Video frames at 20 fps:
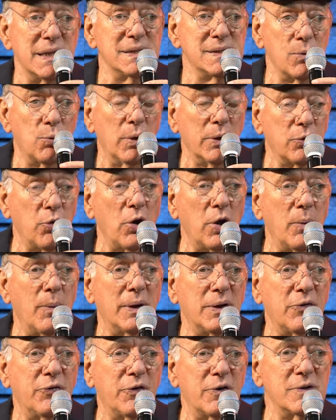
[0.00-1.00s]
We're talking
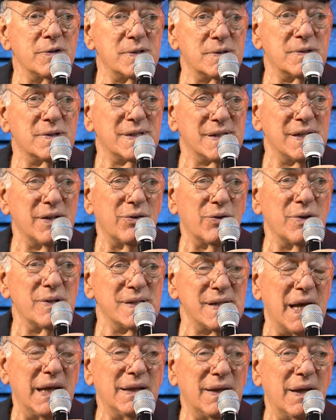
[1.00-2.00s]
about the first serious
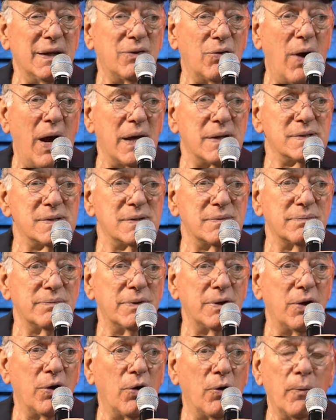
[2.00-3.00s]
Antichrist,
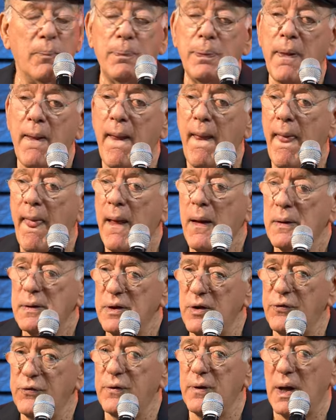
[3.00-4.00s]
you know.
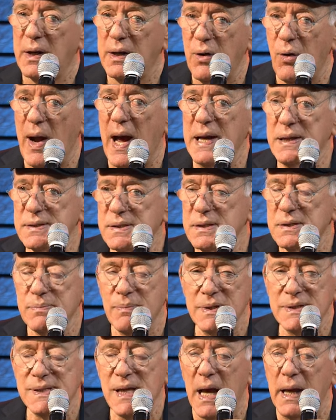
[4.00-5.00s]
The Christ is
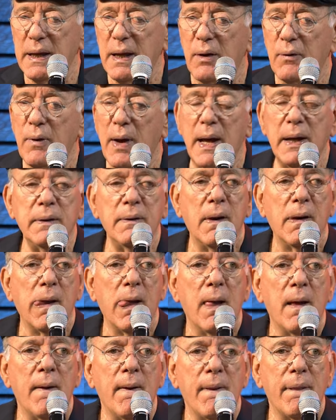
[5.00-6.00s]
Messiah, right?
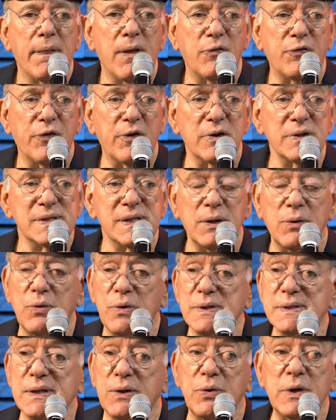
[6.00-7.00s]
The first
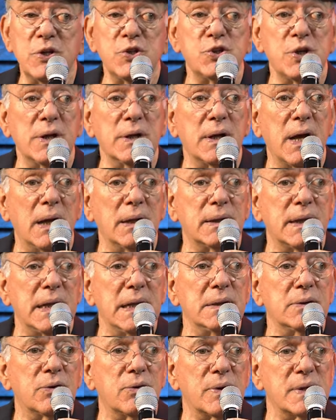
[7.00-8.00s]
serious Christian got
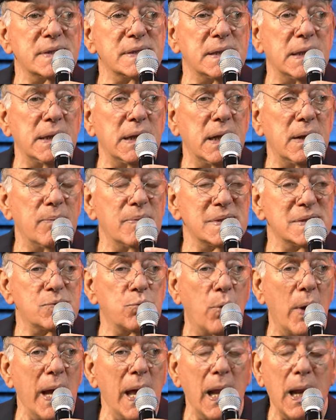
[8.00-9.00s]
interest in him as
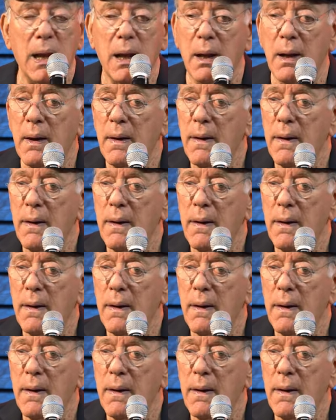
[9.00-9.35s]
well.